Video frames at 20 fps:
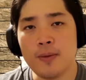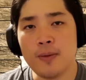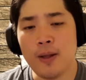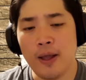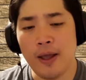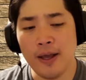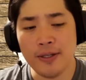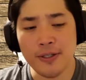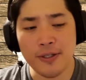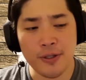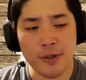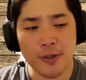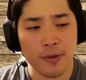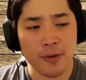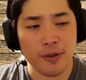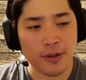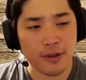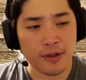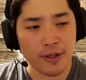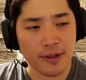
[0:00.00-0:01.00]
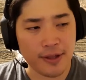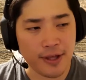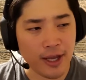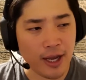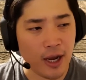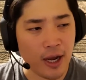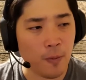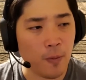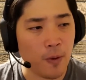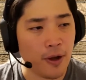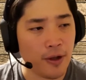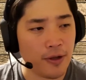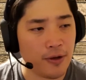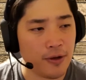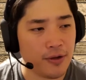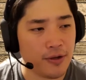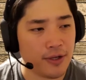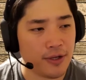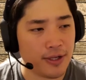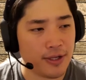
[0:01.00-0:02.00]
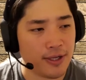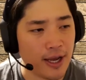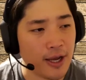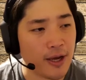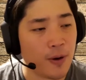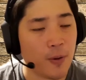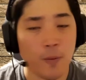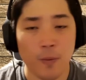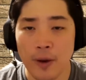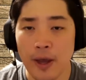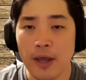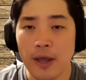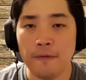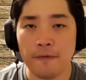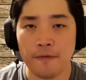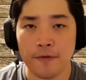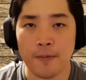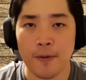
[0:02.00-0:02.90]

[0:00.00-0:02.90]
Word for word: And so the thing I want you to take away from